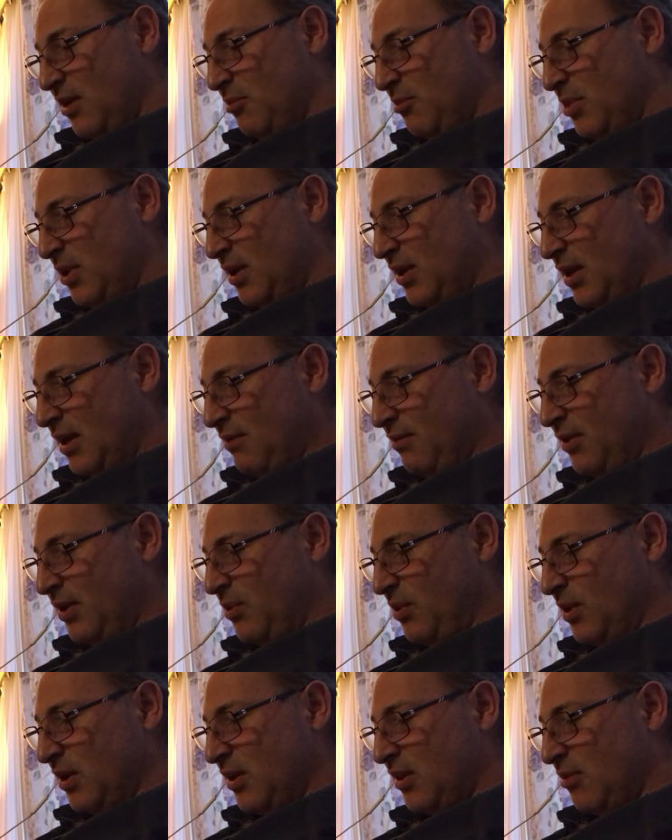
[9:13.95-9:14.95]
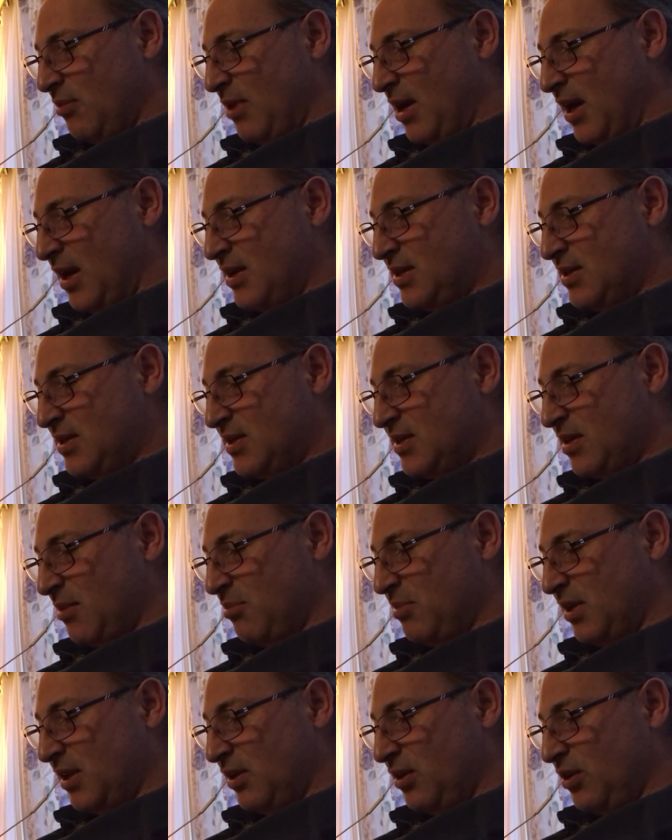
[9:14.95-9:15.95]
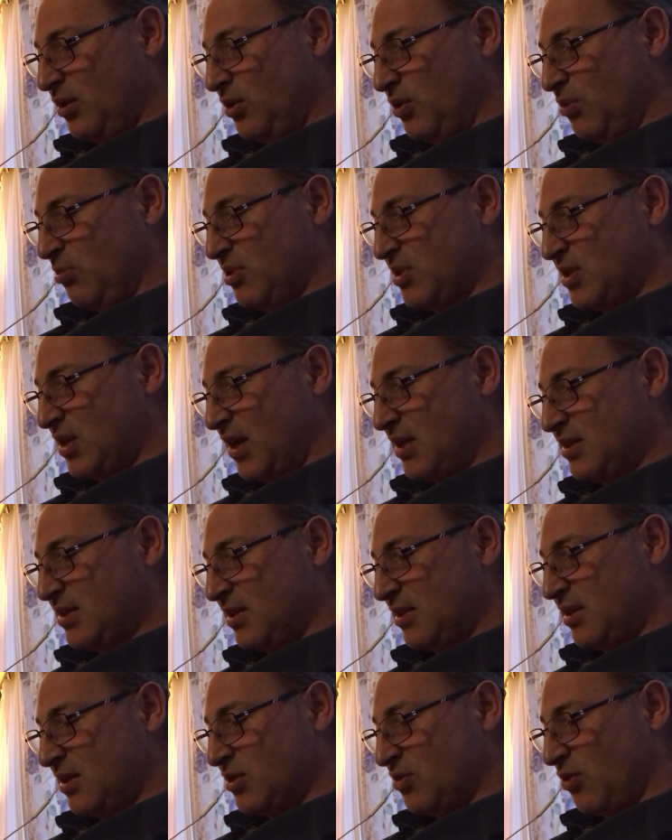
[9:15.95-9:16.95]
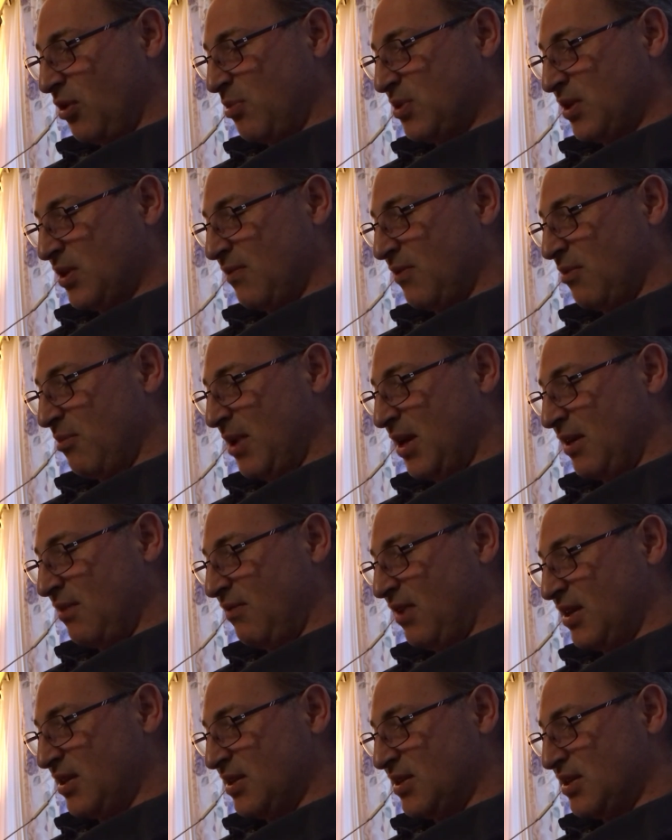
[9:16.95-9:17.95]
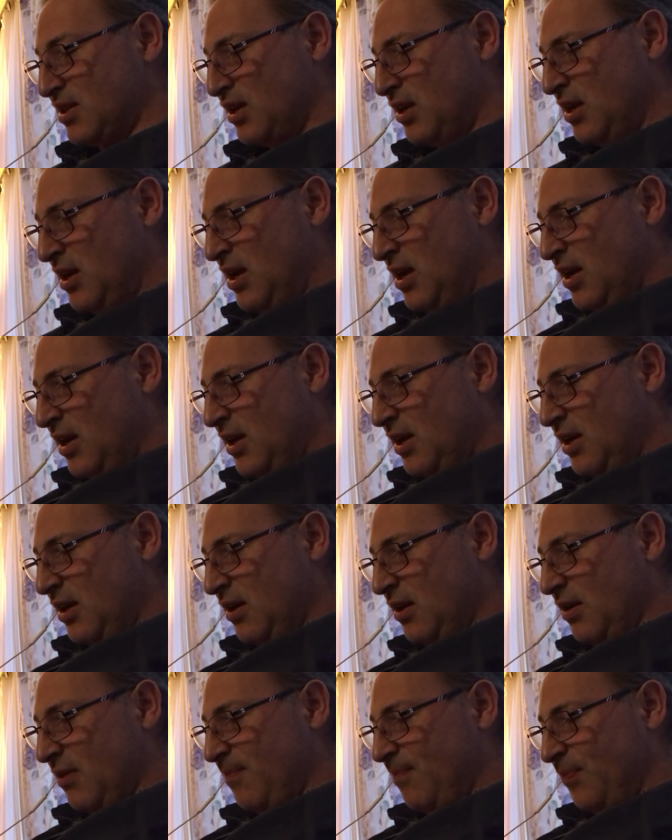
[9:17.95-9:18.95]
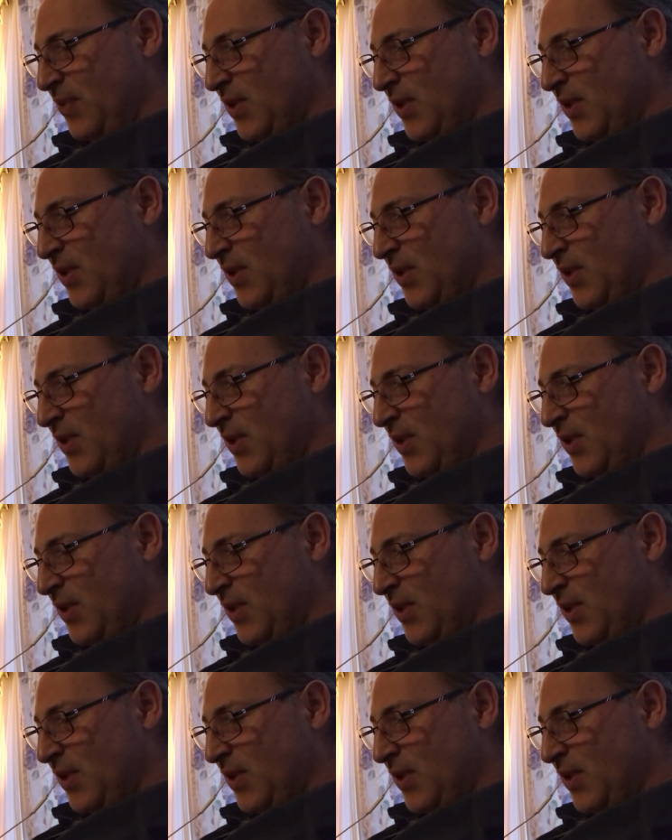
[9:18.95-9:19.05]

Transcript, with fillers: but every one of them adds something new besides the description of the main events. Here,